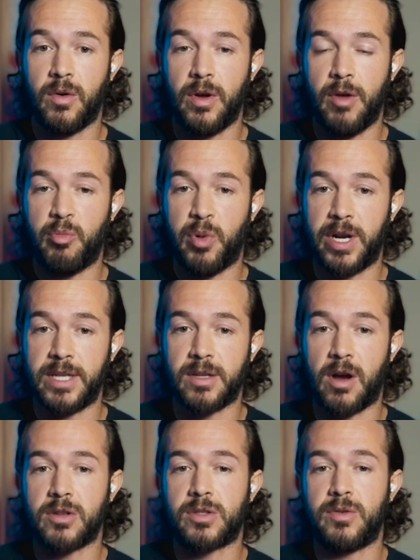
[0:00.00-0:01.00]
But it's
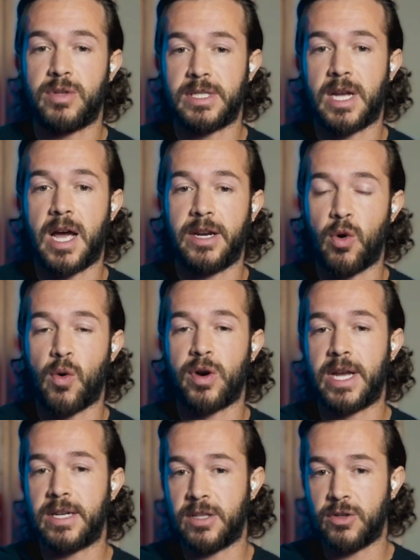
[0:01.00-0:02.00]
also designed and
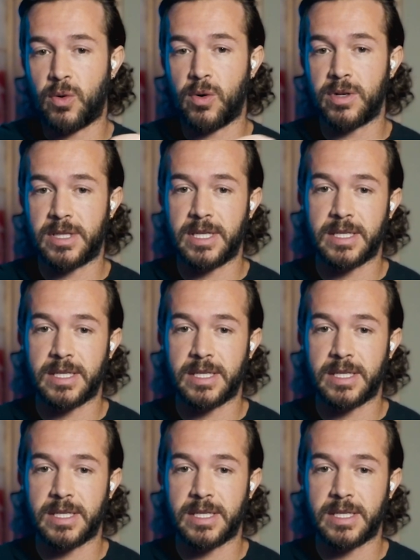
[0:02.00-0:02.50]
oriented towards this